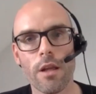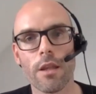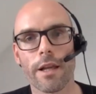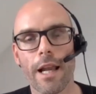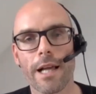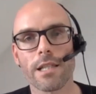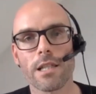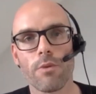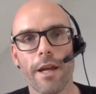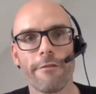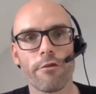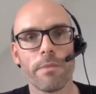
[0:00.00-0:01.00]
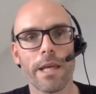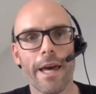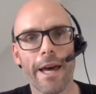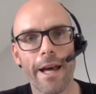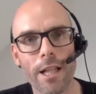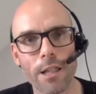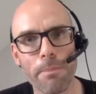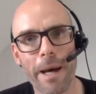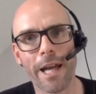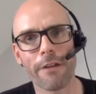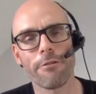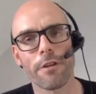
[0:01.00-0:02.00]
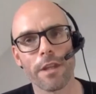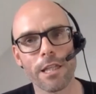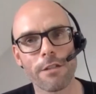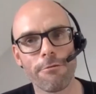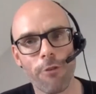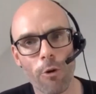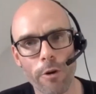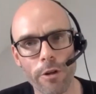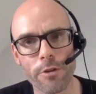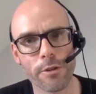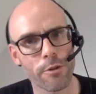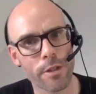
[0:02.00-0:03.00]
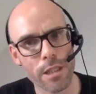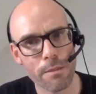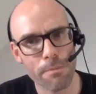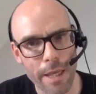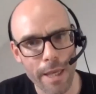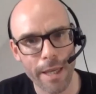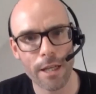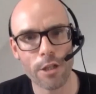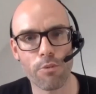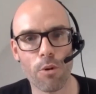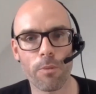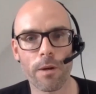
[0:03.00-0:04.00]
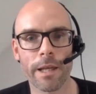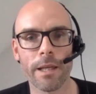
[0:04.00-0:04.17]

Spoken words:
the classes would have to be held back for these foreigners who didn't speak English properly.